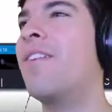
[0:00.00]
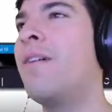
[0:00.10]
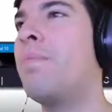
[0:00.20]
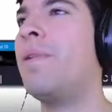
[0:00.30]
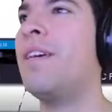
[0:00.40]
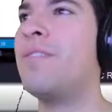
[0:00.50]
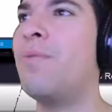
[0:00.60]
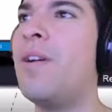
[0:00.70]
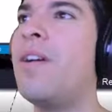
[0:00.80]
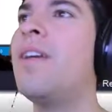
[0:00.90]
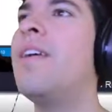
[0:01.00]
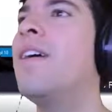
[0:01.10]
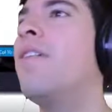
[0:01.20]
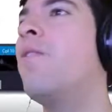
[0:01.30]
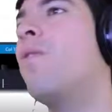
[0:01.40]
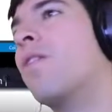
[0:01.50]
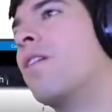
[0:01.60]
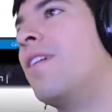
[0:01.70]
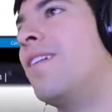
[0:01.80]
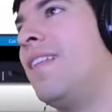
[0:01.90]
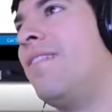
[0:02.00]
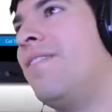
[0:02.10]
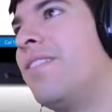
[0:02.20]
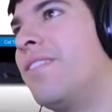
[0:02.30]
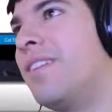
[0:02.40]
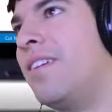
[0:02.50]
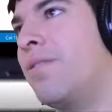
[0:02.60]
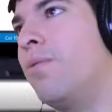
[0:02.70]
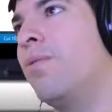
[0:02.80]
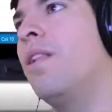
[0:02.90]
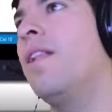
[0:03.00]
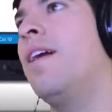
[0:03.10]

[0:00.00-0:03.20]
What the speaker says: current plus 1, or current level. So cool.